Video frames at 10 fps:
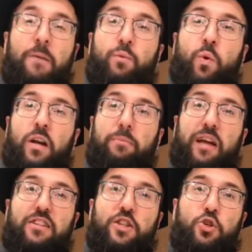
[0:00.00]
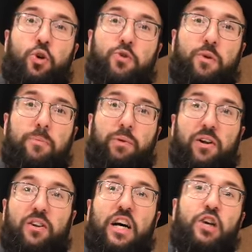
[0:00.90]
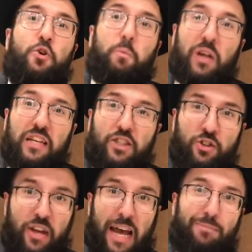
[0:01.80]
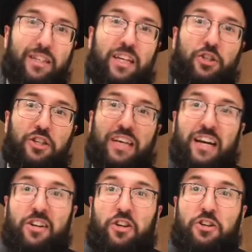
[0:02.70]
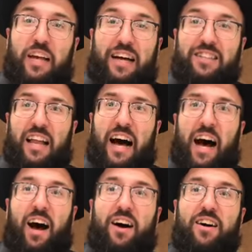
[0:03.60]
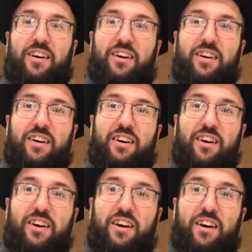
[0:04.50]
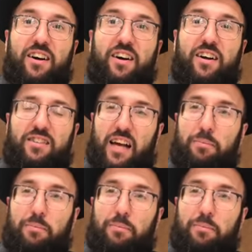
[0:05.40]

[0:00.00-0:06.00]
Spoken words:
You want to bless the Jewish people. You bless your neighbor that he should get another Tesla. Is that a